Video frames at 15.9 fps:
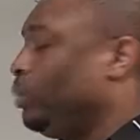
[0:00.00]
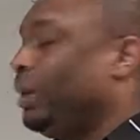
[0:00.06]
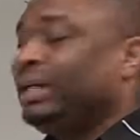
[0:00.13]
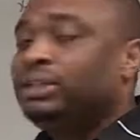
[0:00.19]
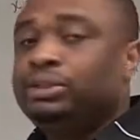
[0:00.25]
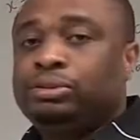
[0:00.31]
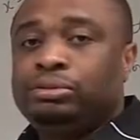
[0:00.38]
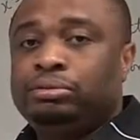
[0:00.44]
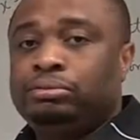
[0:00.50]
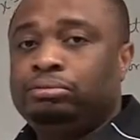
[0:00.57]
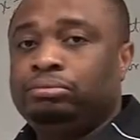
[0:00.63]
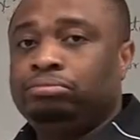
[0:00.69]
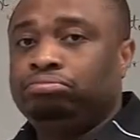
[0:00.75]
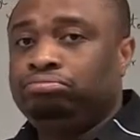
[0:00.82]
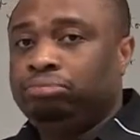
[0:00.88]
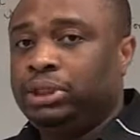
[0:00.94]
2 and 2,
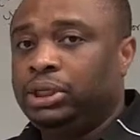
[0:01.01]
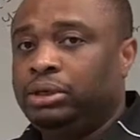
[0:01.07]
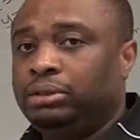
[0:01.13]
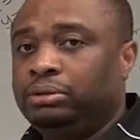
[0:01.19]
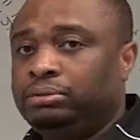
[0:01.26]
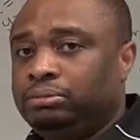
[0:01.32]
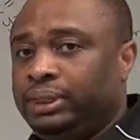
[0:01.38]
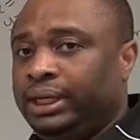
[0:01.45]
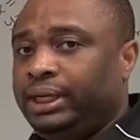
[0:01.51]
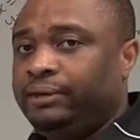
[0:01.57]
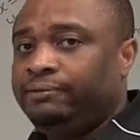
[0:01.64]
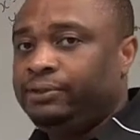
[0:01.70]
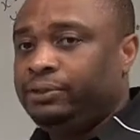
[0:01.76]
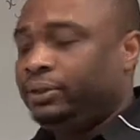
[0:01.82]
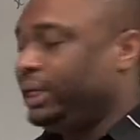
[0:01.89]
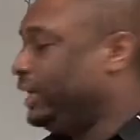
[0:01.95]
no.
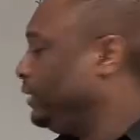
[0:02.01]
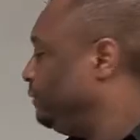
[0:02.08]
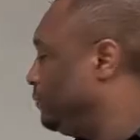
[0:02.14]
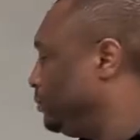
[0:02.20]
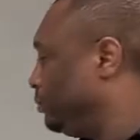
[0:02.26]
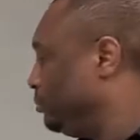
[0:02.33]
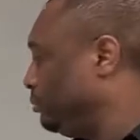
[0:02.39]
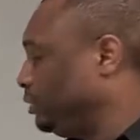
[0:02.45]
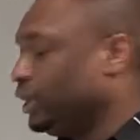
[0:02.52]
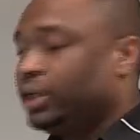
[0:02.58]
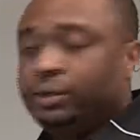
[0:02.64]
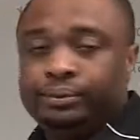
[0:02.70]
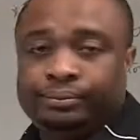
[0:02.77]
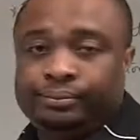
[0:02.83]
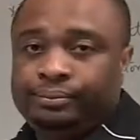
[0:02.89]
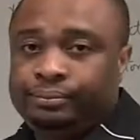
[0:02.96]
Negative 2, negative 2,
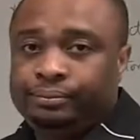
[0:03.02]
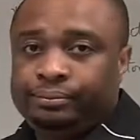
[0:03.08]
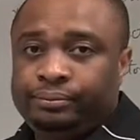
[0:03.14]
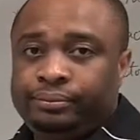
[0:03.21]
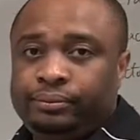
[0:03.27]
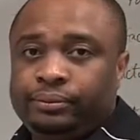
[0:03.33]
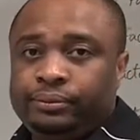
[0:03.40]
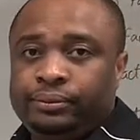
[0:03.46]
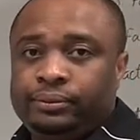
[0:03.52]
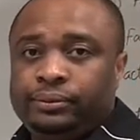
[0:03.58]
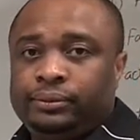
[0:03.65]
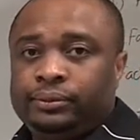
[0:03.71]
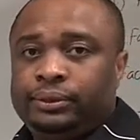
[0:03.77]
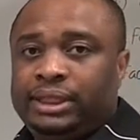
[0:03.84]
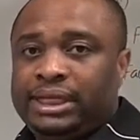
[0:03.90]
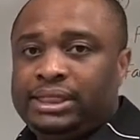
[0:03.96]
no.
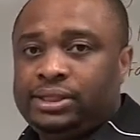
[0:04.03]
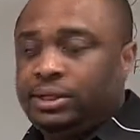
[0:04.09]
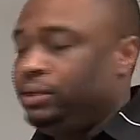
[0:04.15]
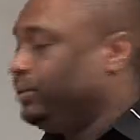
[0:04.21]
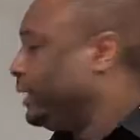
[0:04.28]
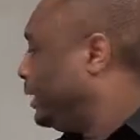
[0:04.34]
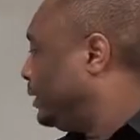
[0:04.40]
That's all you